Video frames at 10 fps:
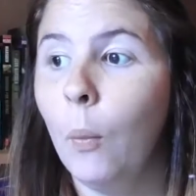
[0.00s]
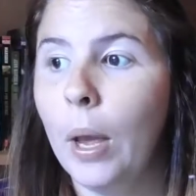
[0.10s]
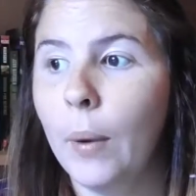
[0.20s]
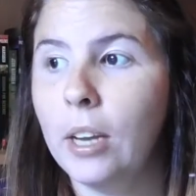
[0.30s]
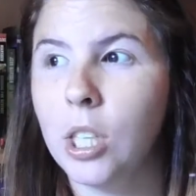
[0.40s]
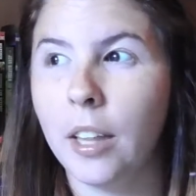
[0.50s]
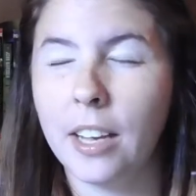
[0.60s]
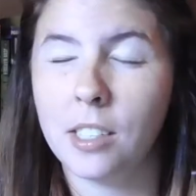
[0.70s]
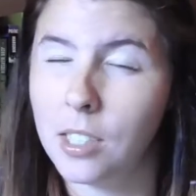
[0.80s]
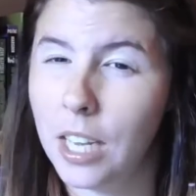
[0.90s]
We went to
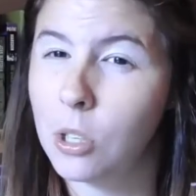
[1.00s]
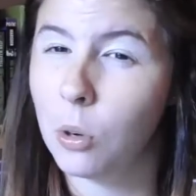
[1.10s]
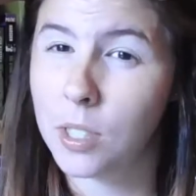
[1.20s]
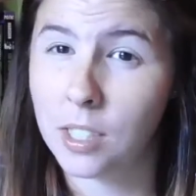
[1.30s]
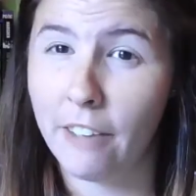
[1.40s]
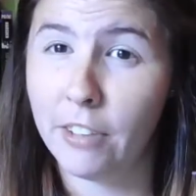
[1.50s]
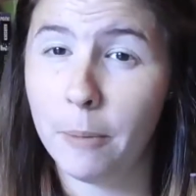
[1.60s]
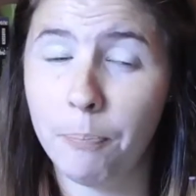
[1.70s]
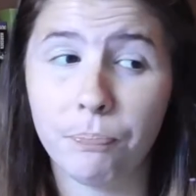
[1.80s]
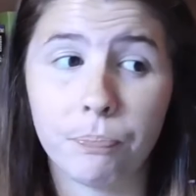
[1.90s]
like 6 or
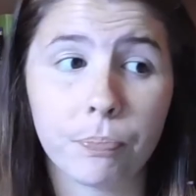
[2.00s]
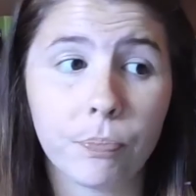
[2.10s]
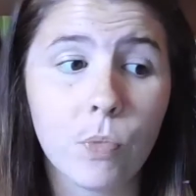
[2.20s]
7